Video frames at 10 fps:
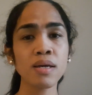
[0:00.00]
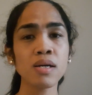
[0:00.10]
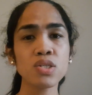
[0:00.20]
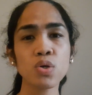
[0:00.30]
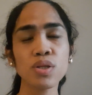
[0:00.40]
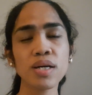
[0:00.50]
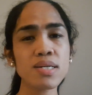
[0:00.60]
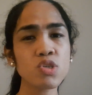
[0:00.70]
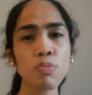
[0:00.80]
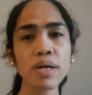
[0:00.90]
So there
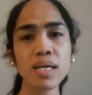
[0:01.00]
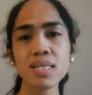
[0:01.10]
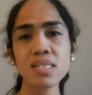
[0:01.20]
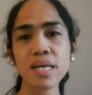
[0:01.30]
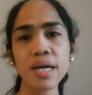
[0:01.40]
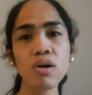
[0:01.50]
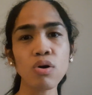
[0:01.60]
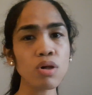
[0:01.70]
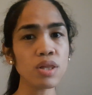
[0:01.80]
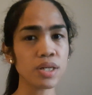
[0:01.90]
are so many
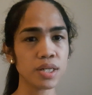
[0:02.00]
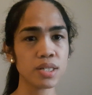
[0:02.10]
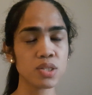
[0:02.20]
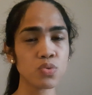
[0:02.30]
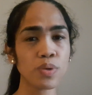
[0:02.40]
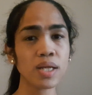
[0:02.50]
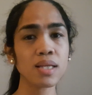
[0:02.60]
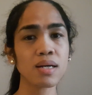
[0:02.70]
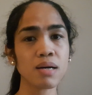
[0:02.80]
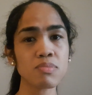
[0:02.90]
stakeholders when
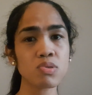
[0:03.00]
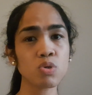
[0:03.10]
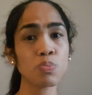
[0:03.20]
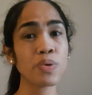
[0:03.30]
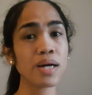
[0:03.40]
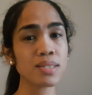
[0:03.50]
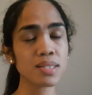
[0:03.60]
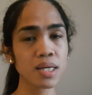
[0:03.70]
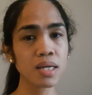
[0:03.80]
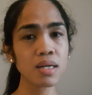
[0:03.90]
it comes to
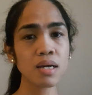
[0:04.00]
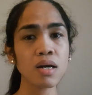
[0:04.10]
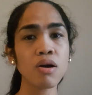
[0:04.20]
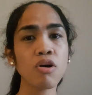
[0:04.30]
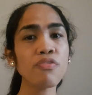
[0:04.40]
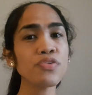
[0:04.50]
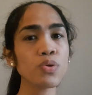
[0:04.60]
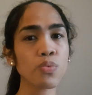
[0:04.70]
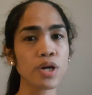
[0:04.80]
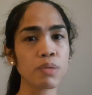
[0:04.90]
processing of
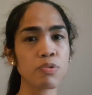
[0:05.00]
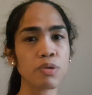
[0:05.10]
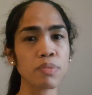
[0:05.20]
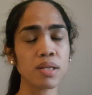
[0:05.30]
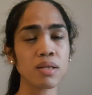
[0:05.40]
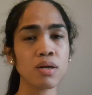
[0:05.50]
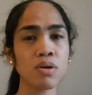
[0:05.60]
your work permit.